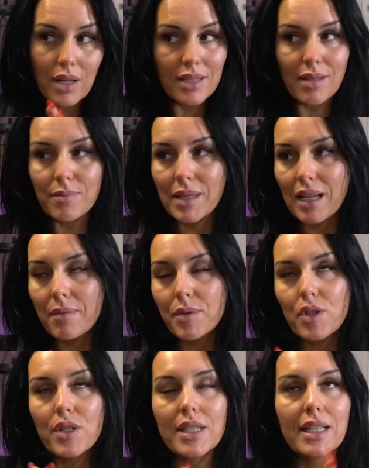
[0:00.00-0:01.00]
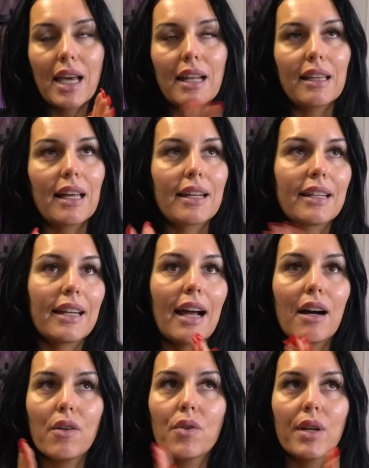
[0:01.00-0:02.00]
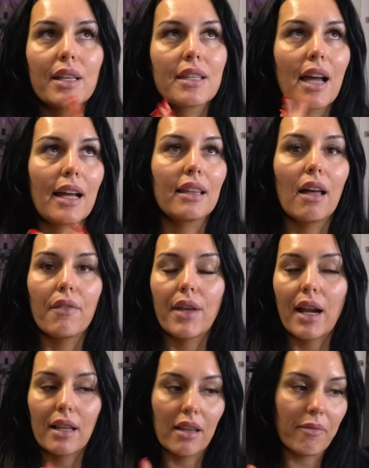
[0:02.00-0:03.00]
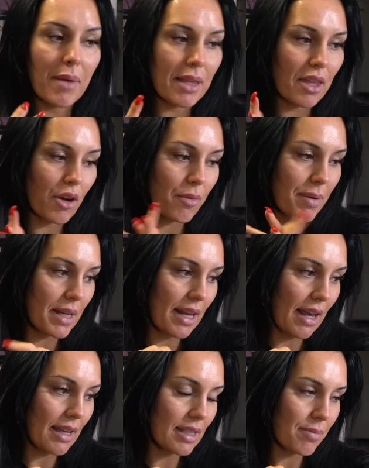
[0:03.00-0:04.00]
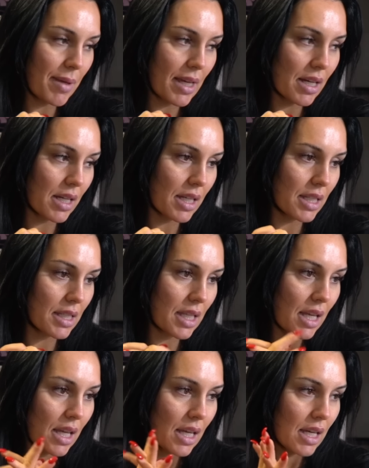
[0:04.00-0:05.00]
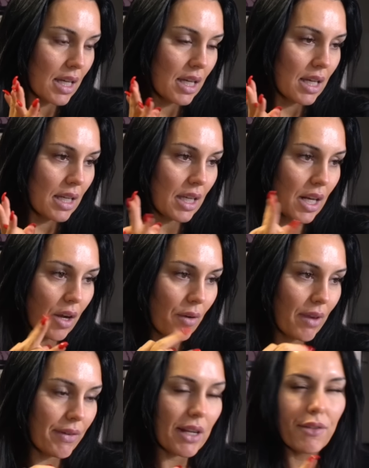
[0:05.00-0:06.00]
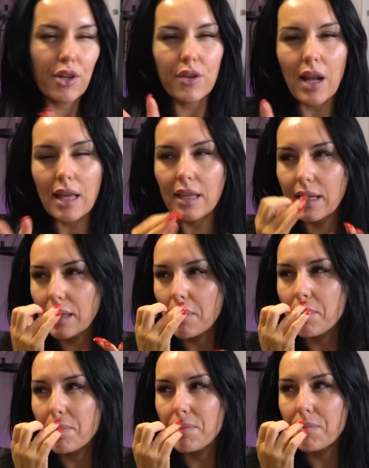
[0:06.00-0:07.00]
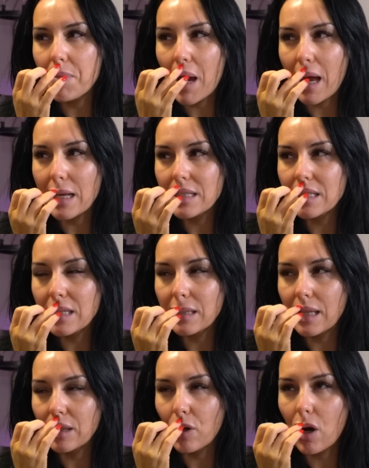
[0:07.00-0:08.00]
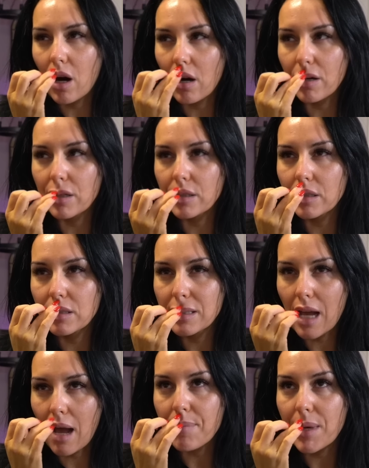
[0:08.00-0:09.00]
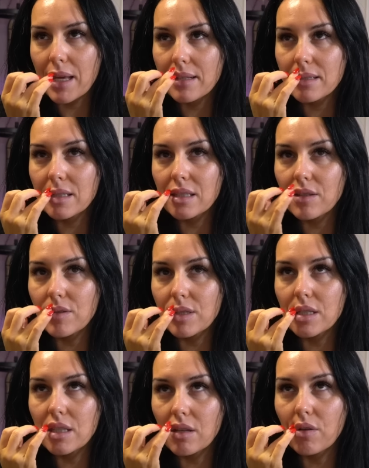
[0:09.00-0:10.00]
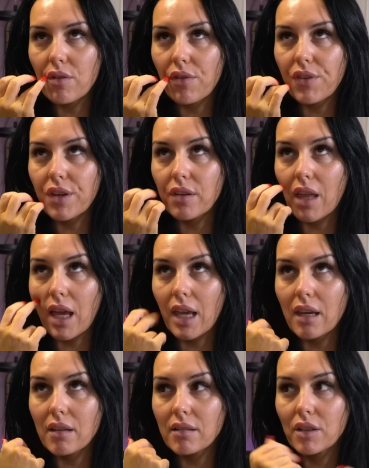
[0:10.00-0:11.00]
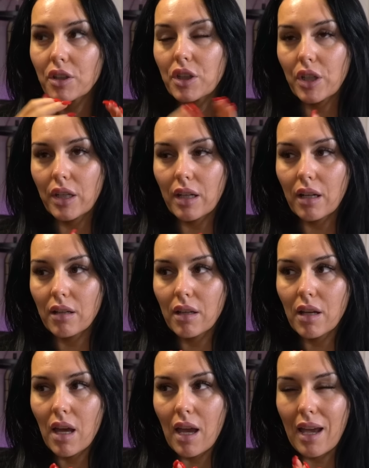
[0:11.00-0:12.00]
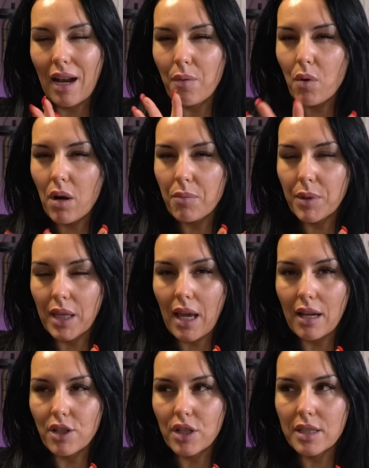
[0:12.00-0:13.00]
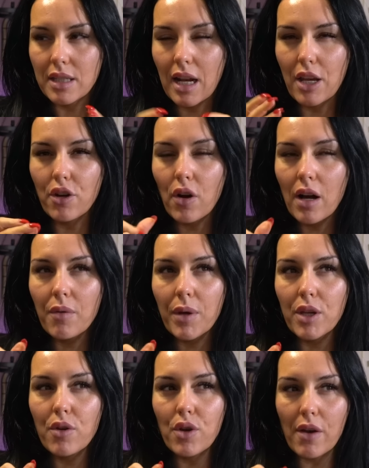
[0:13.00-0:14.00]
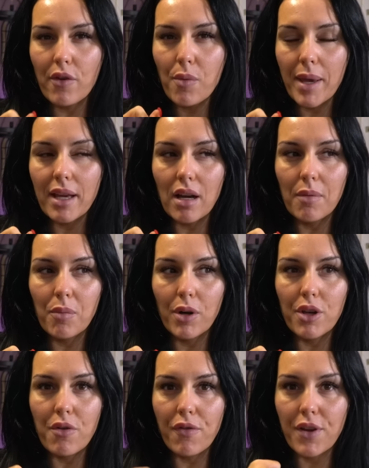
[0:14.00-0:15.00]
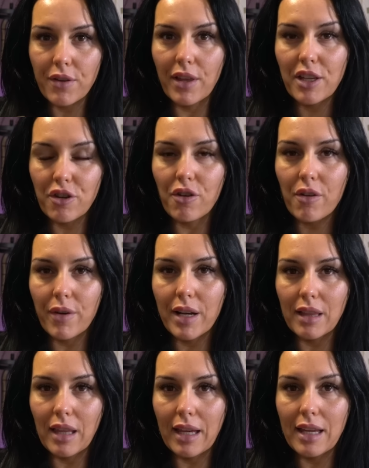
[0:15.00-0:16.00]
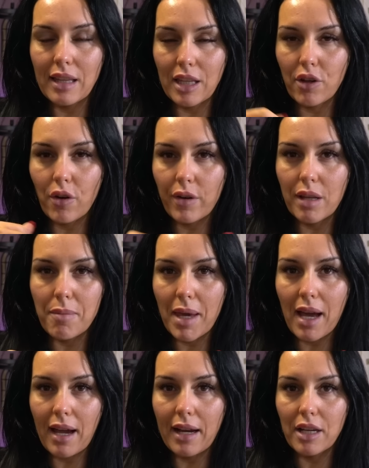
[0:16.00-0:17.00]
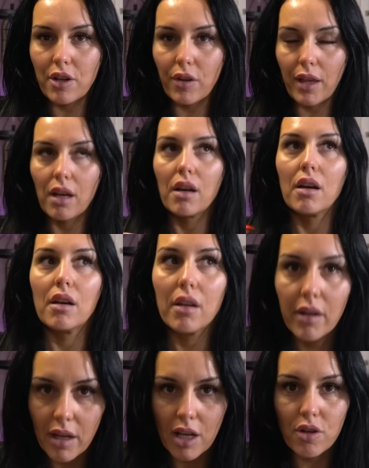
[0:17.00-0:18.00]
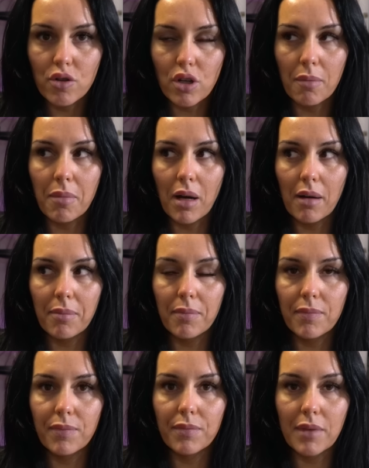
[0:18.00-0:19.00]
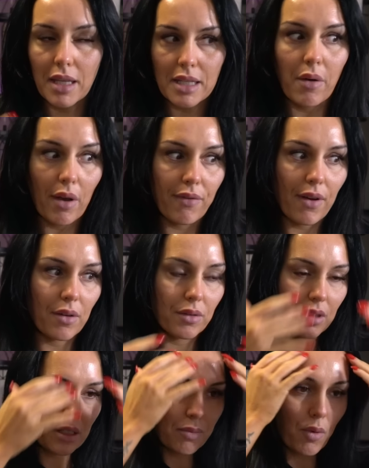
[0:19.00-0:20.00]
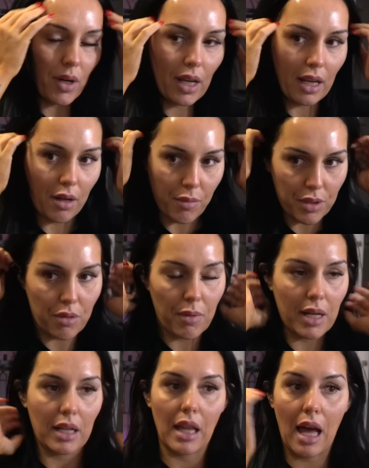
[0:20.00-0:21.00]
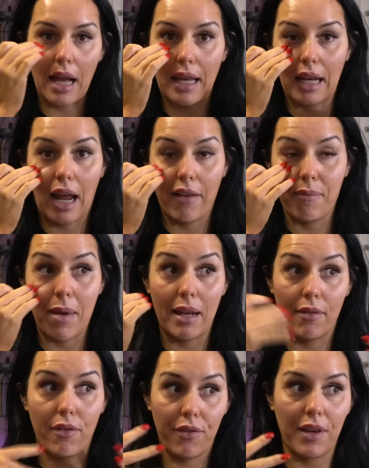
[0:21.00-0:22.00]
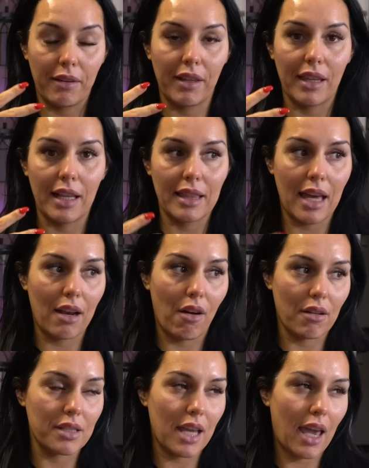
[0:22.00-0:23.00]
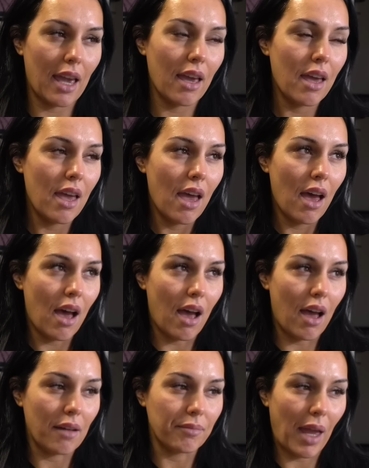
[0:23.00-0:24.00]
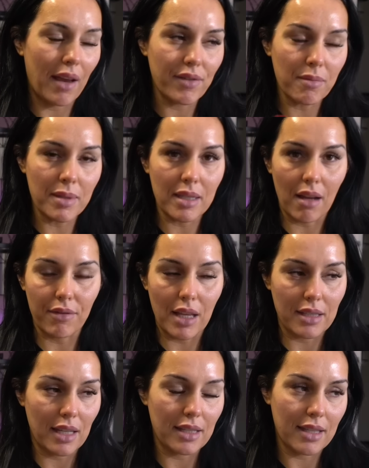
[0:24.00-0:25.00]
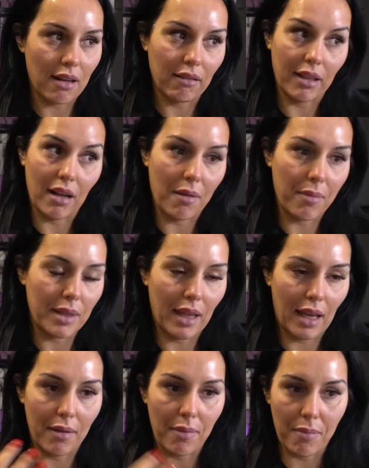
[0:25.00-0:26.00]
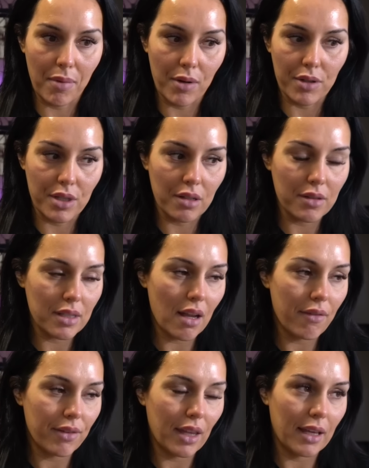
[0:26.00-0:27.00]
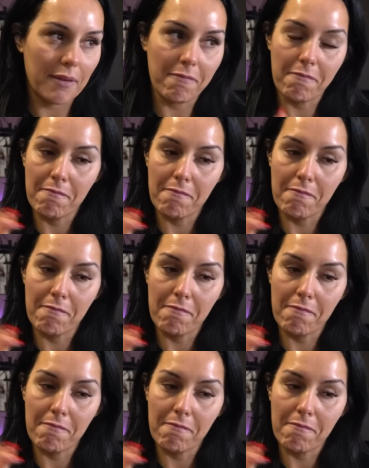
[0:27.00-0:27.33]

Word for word: sometimes you just gotta let it out and I love it. I love my therapy days because, you know, even if they're not like the best and like they're hard topics, you still feel like good. And I woke up really anxious today. You know how when you, you ever wake up where you feel like you're already late, like you're already behind, and you're like, oh, and you jump up? That's how I felt this morning. And it was three o'clock and I've been feeling like that all day. Um, I have some stuff that's like settling up and like personal stuff, like